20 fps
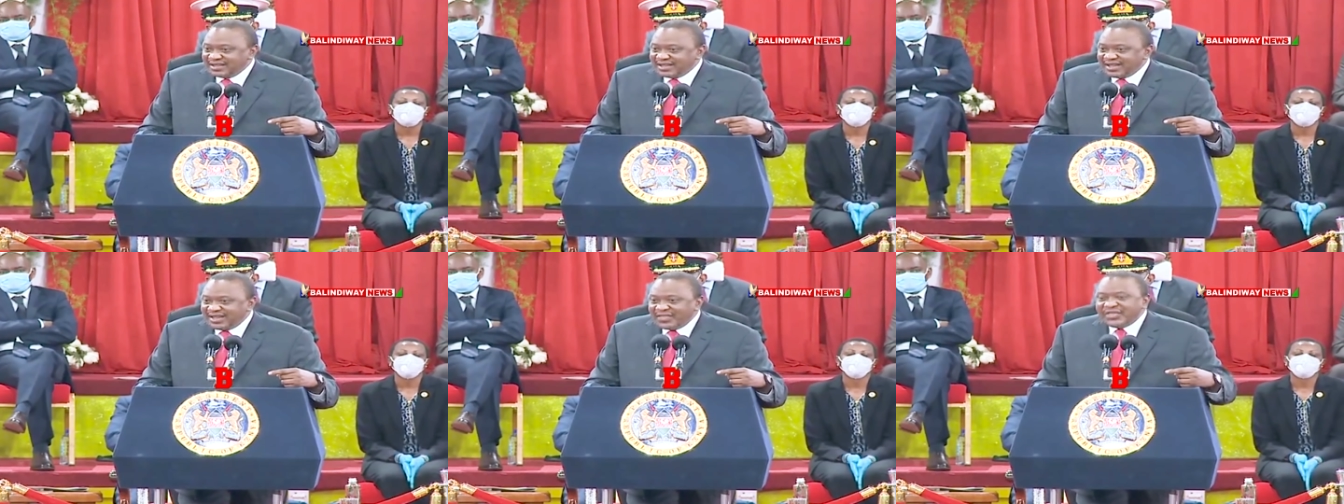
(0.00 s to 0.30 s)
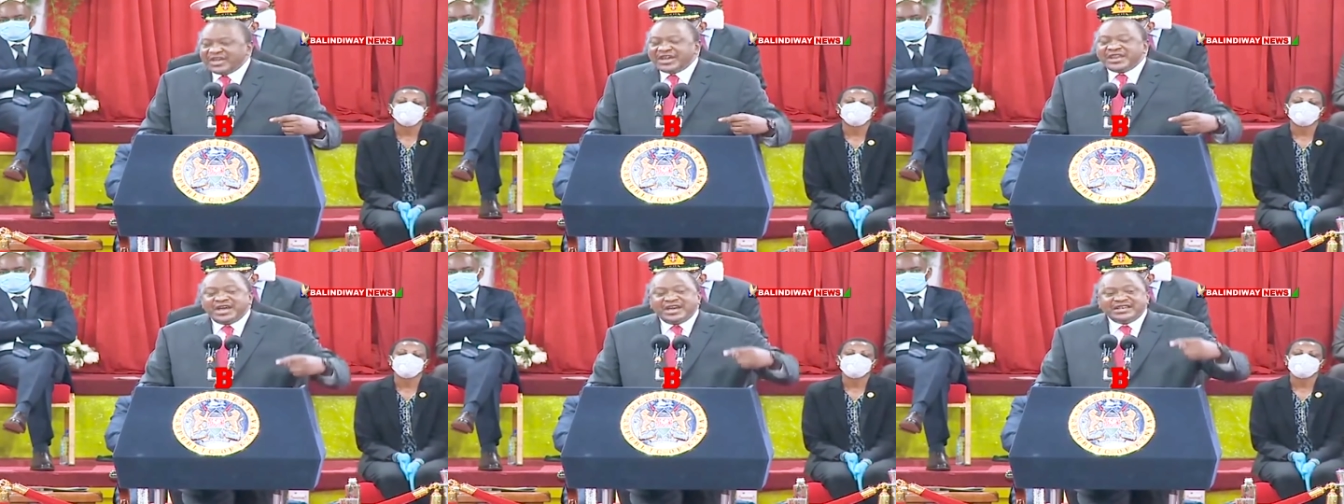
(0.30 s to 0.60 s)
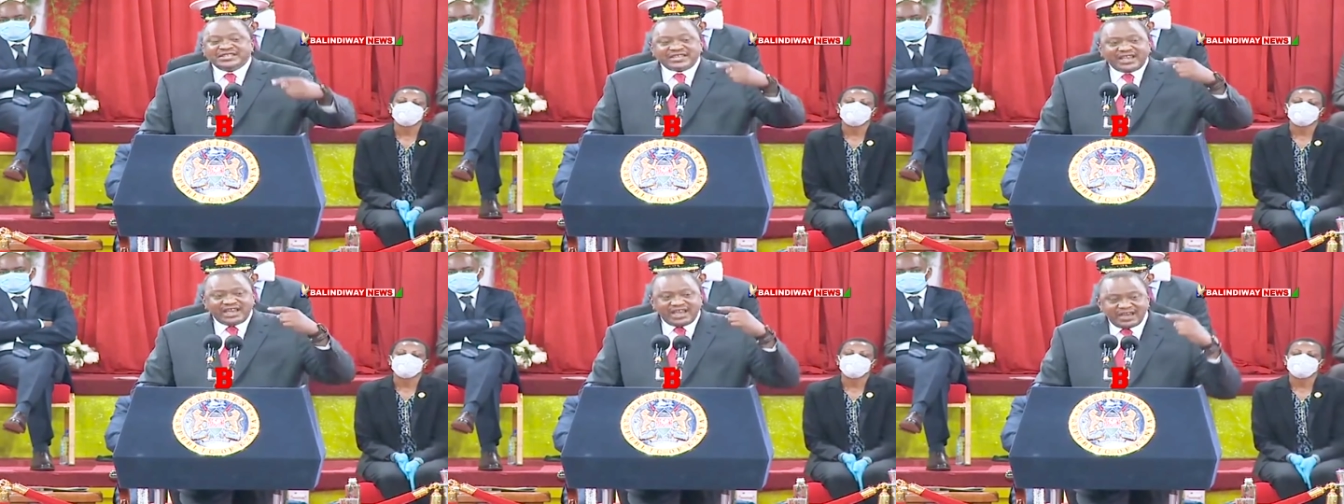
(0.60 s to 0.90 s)
that has
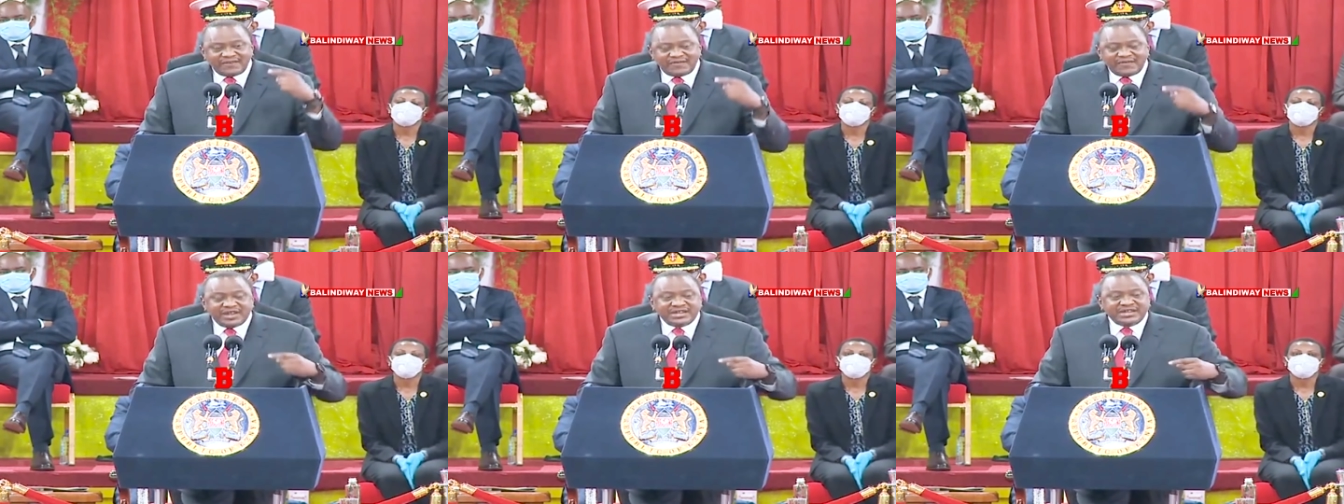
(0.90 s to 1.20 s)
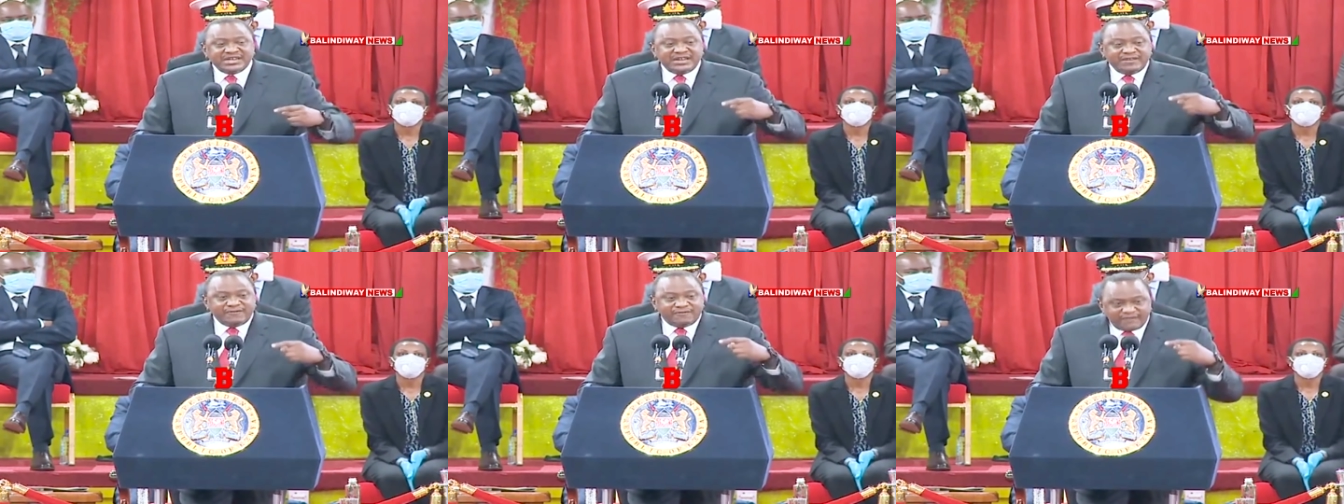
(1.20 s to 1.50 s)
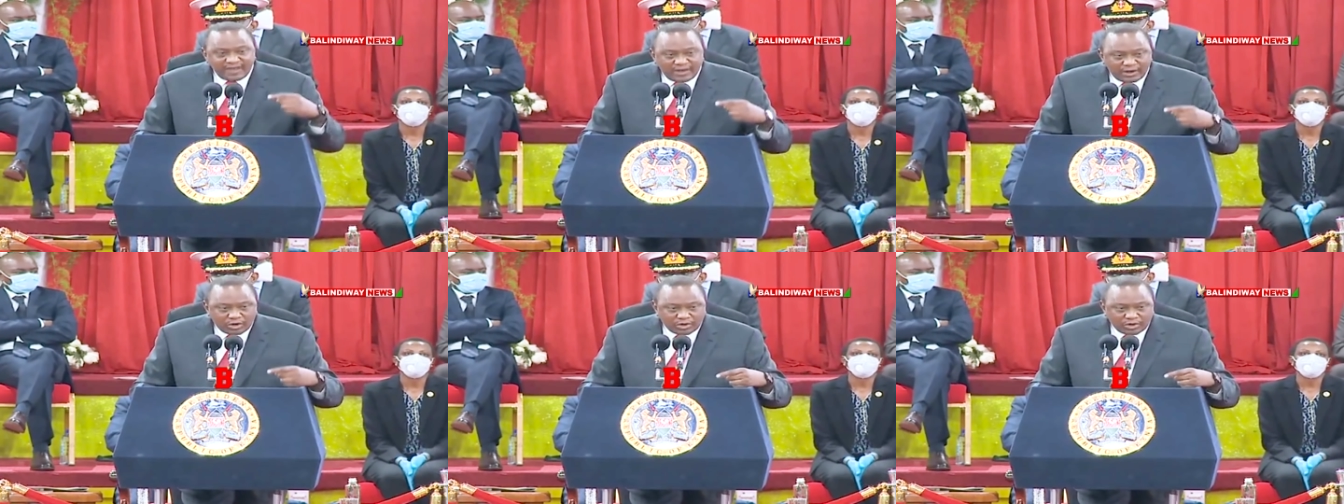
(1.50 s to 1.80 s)
ever
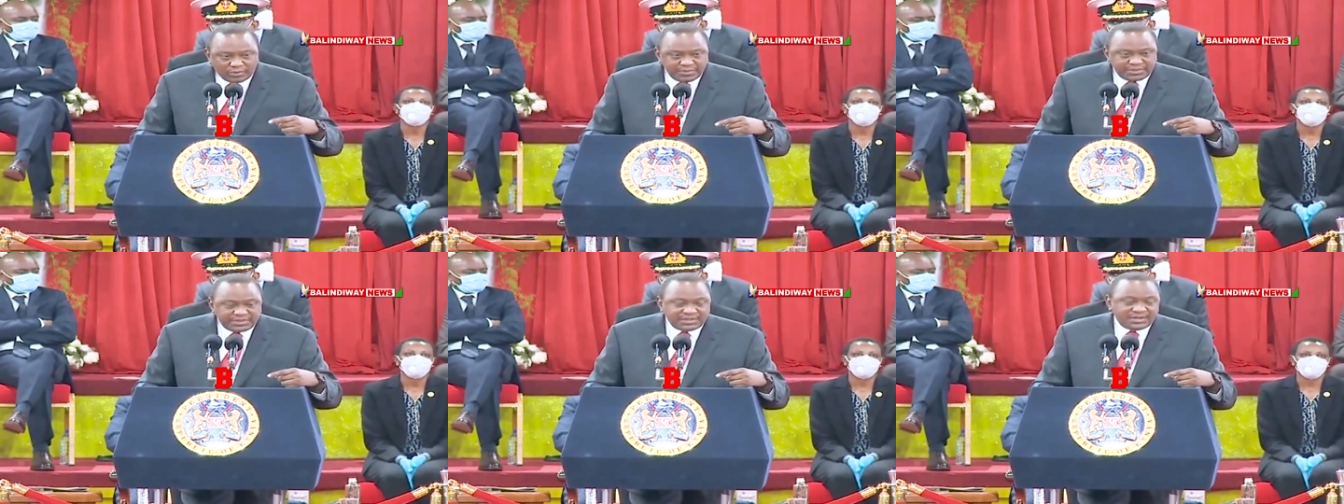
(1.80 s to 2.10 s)
developed